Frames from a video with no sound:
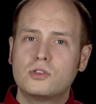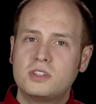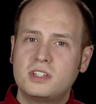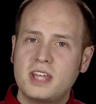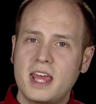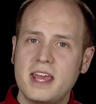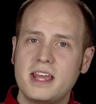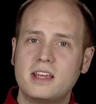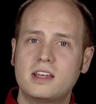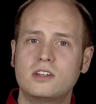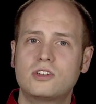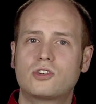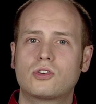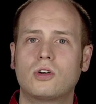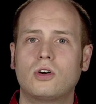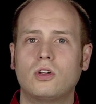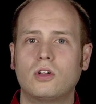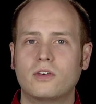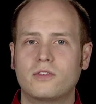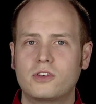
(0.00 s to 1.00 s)
take
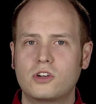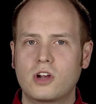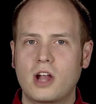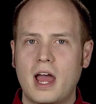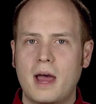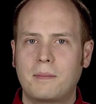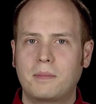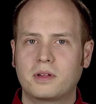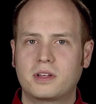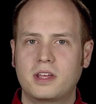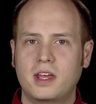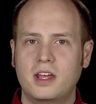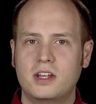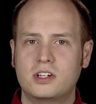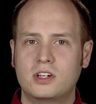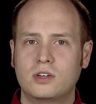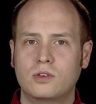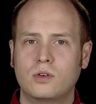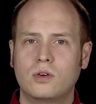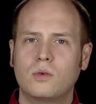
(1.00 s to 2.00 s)
control of your
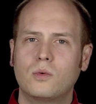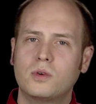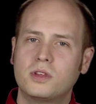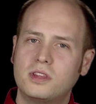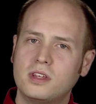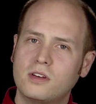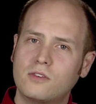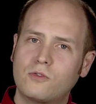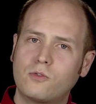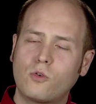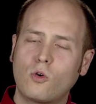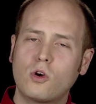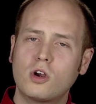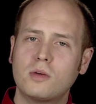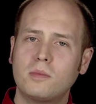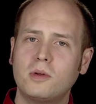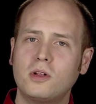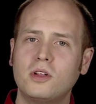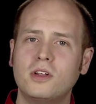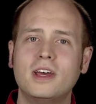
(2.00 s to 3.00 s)
application with the
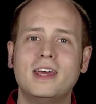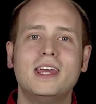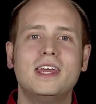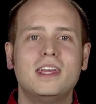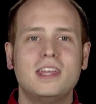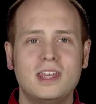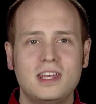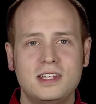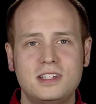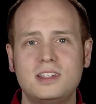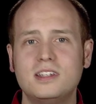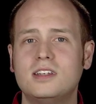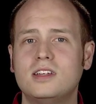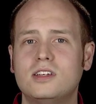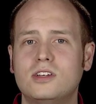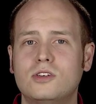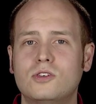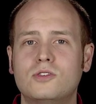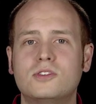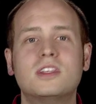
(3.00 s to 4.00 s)
affordable,
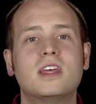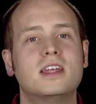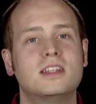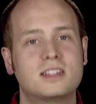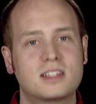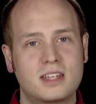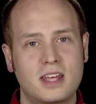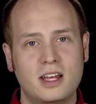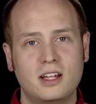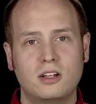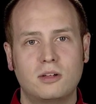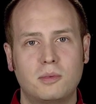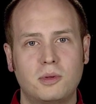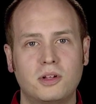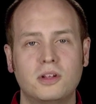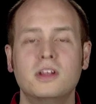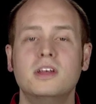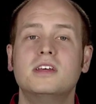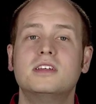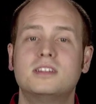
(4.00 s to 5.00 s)
easy-to-use, and
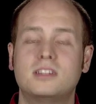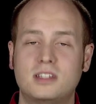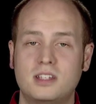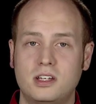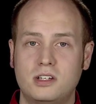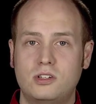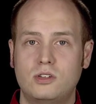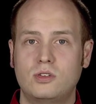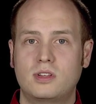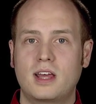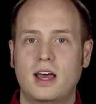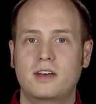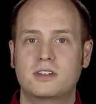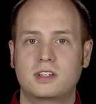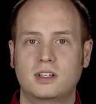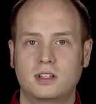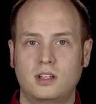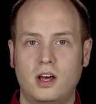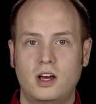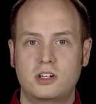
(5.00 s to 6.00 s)
scalable
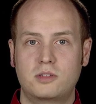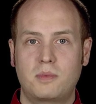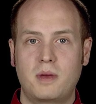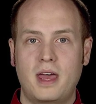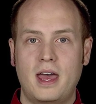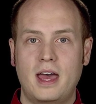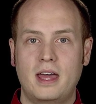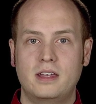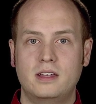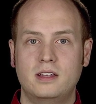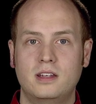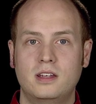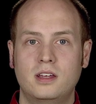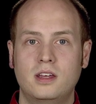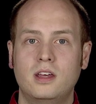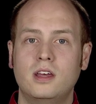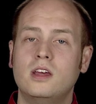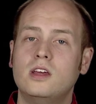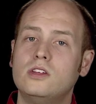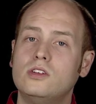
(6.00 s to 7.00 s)
C2000 LaunchPad.
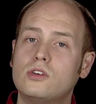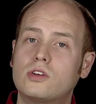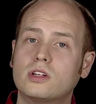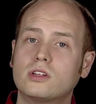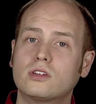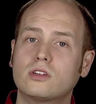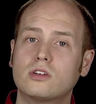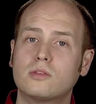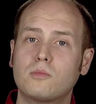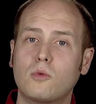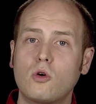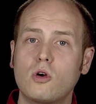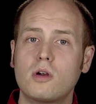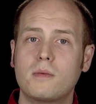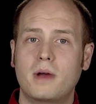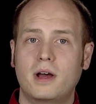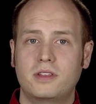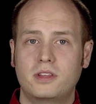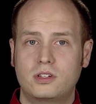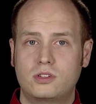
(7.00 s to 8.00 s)
You can learn more
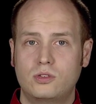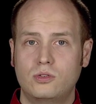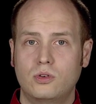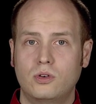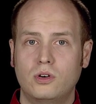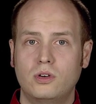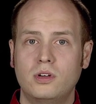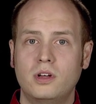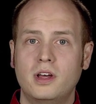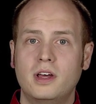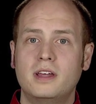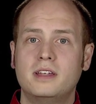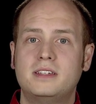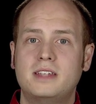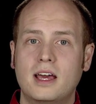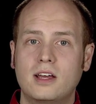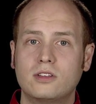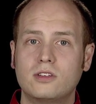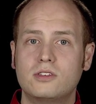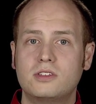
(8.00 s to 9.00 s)
about the tool,
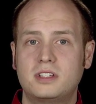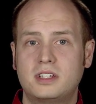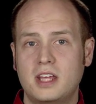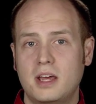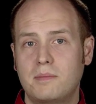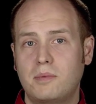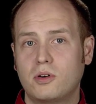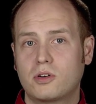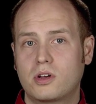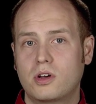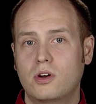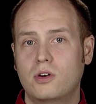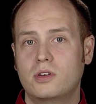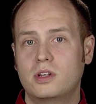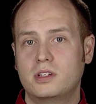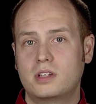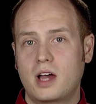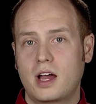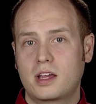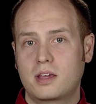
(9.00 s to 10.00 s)
download sample code
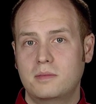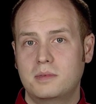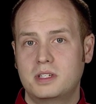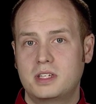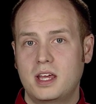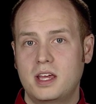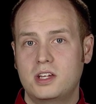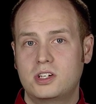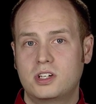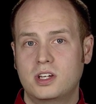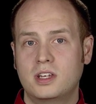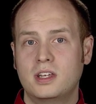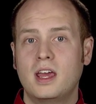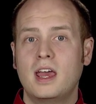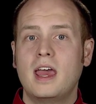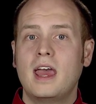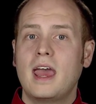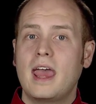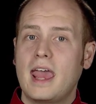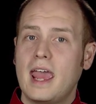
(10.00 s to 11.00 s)
and documentation,
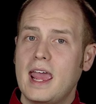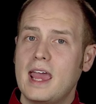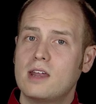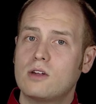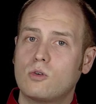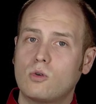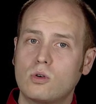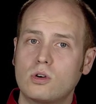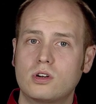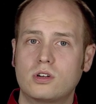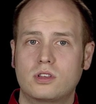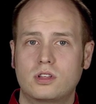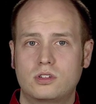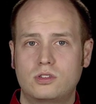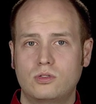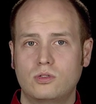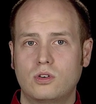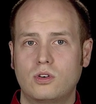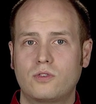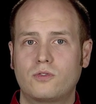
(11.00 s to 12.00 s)
and order the
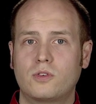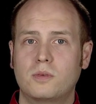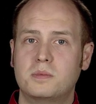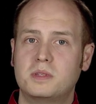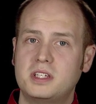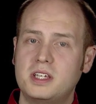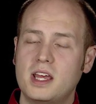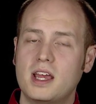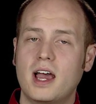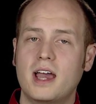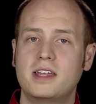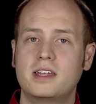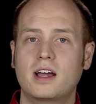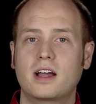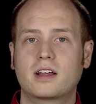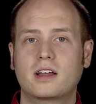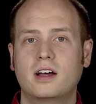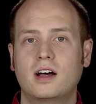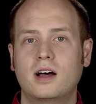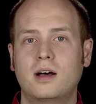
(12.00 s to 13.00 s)
tool from
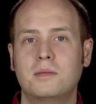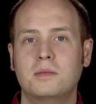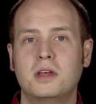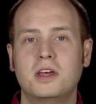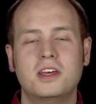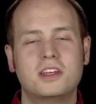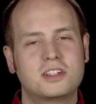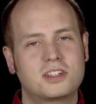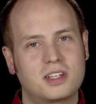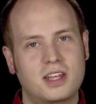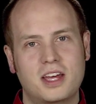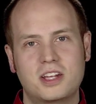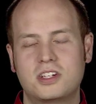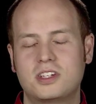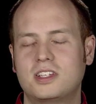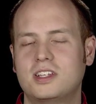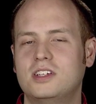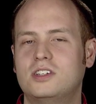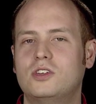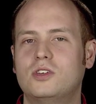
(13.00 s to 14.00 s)

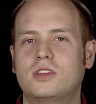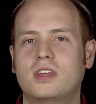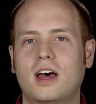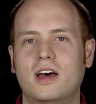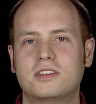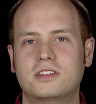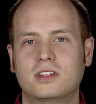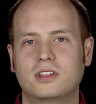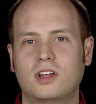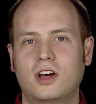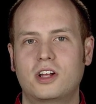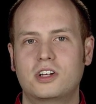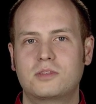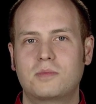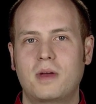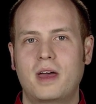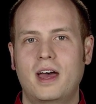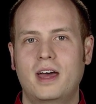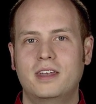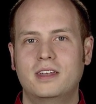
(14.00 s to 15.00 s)
ti.com/C2000
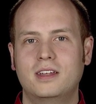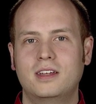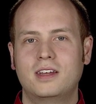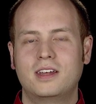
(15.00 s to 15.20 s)
LaunchPad.